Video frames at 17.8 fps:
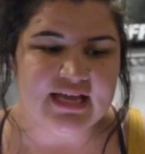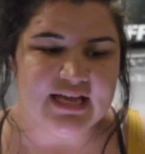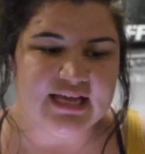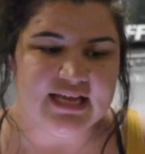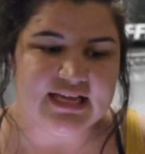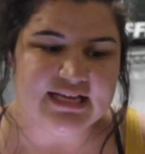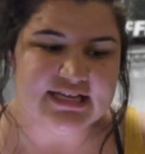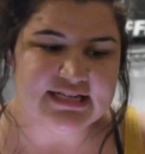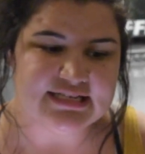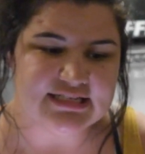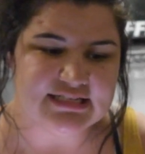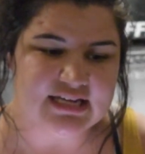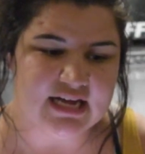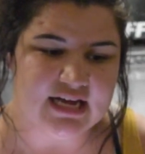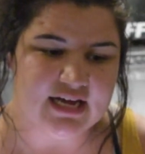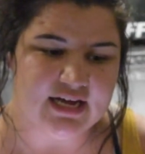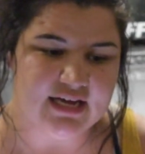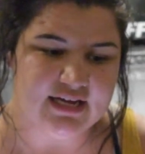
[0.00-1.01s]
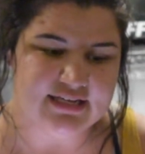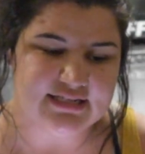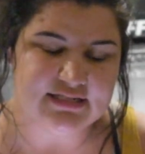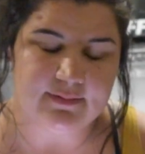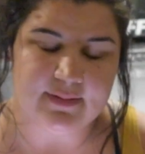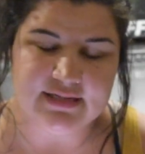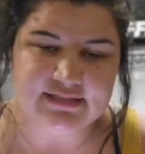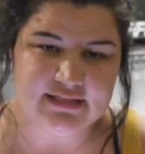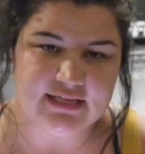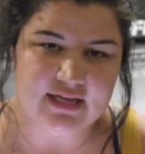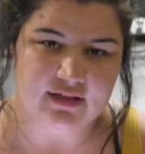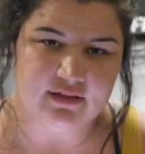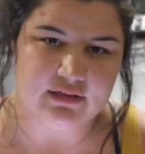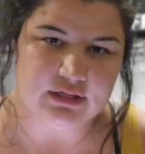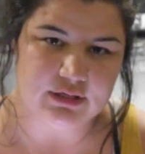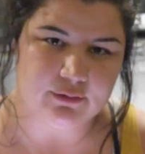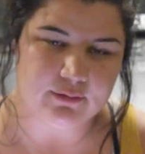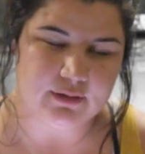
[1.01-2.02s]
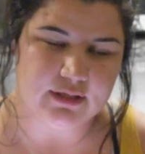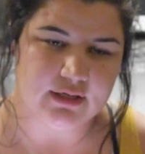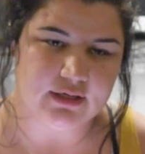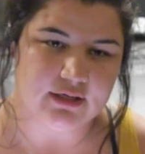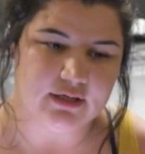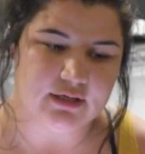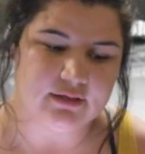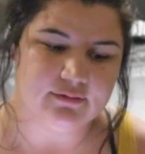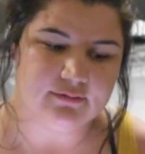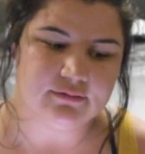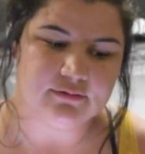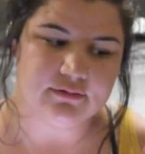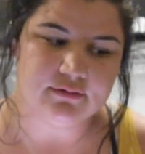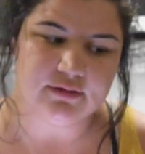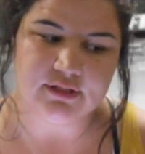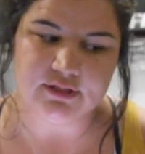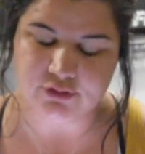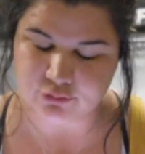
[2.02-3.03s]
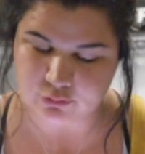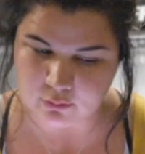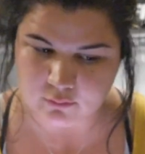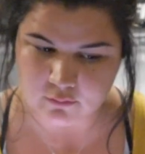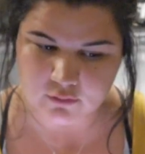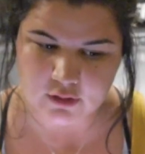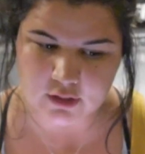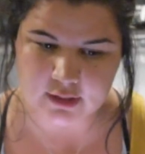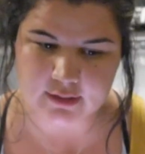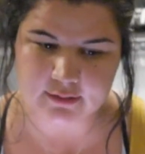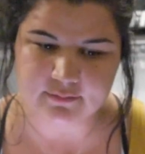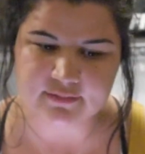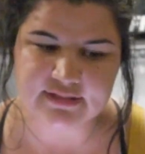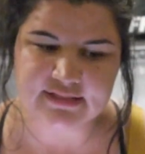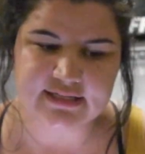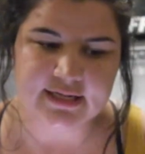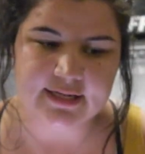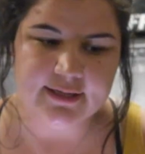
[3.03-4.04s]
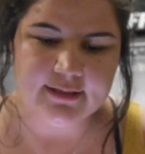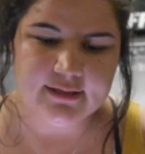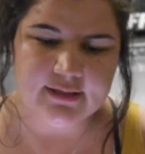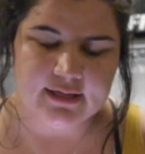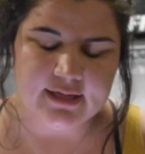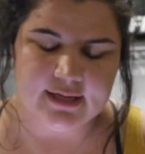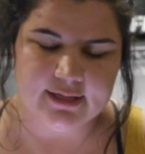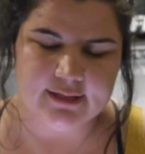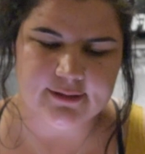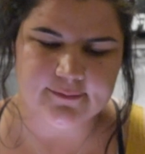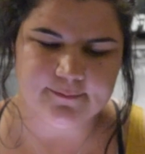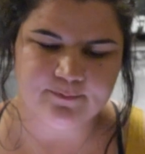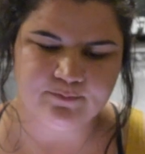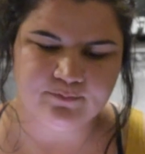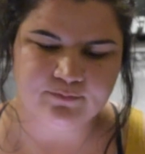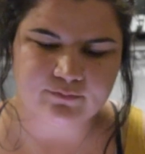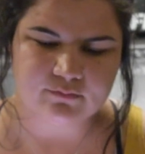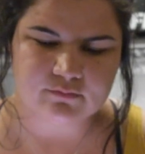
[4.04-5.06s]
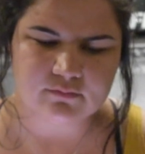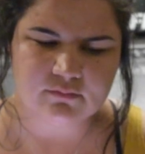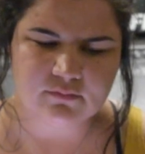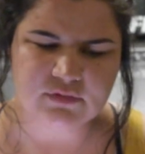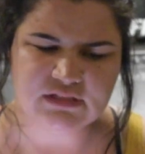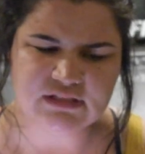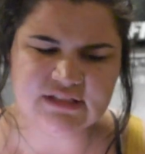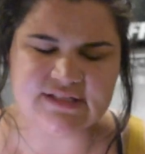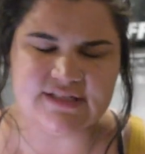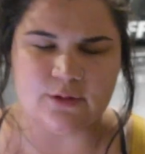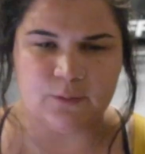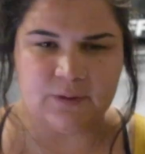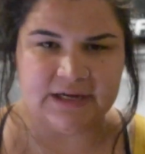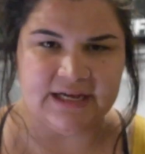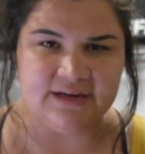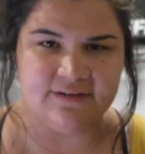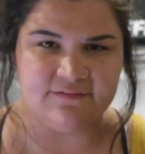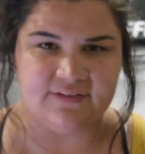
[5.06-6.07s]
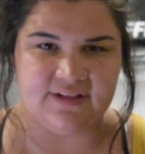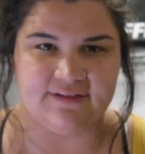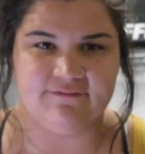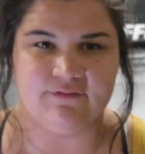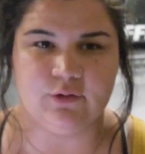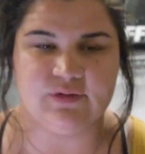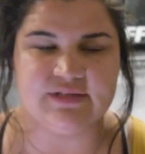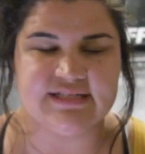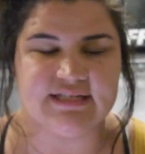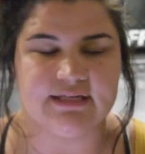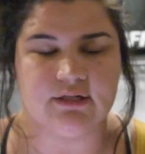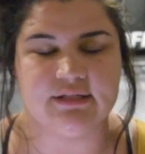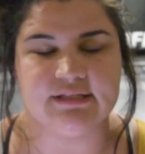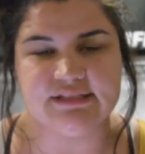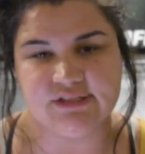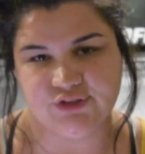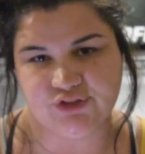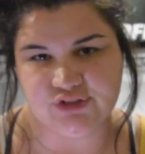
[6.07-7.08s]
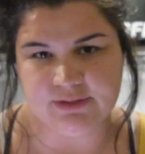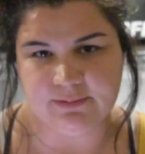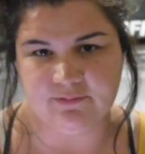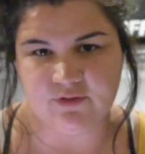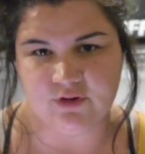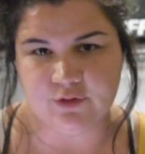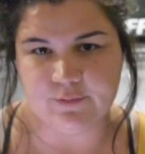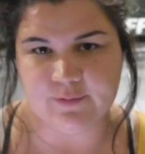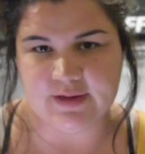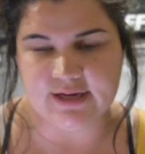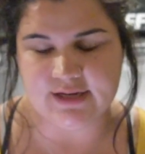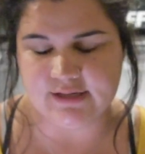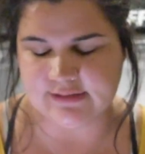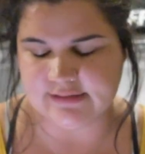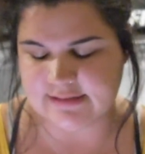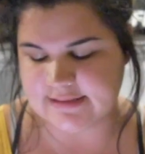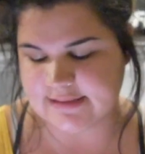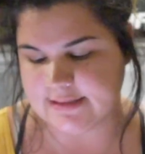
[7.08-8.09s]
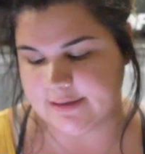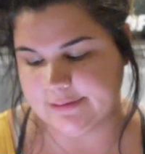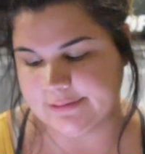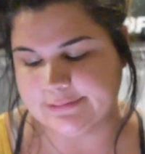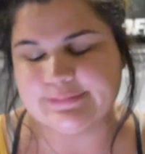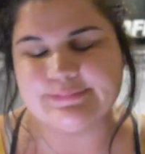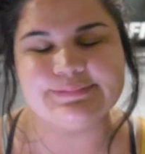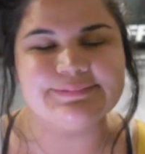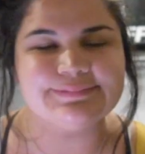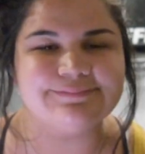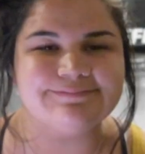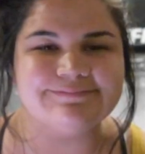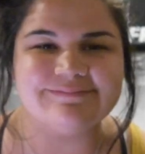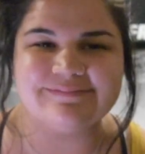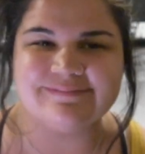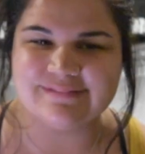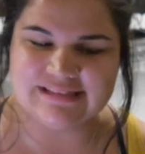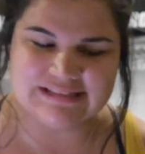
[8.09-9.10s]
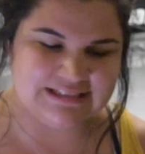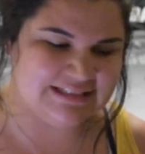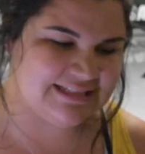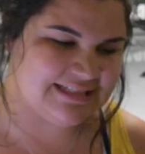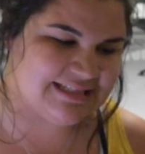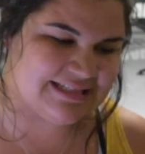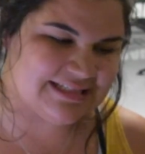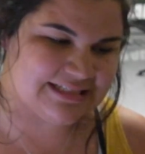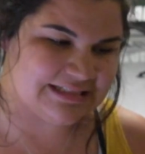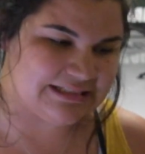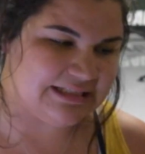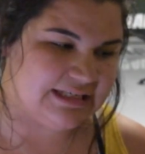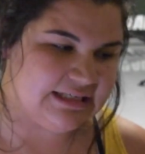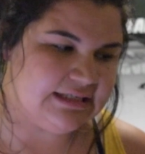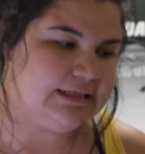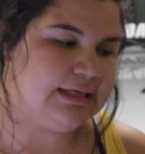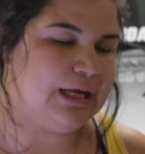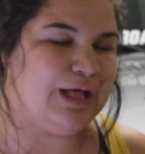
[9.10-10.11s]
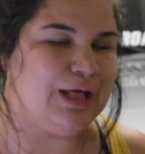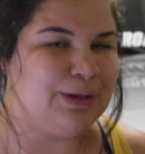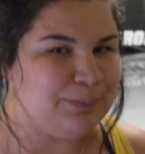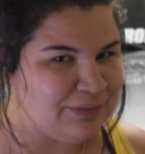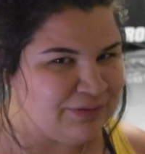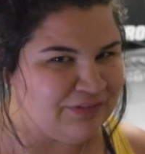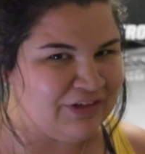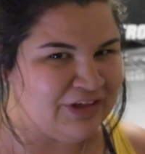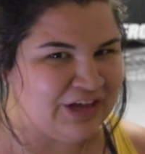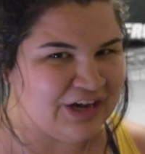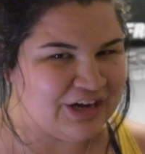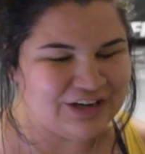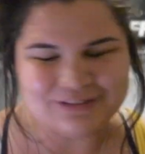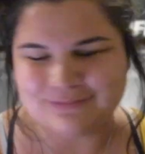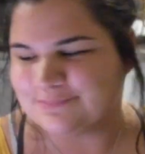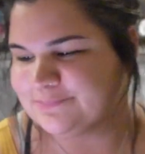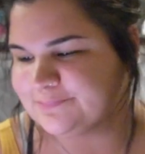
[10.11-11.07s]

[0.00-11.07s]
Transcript: He is about to get lower control arms. So we're kind of like focusing on his Jeep for a while. So it's up in the air.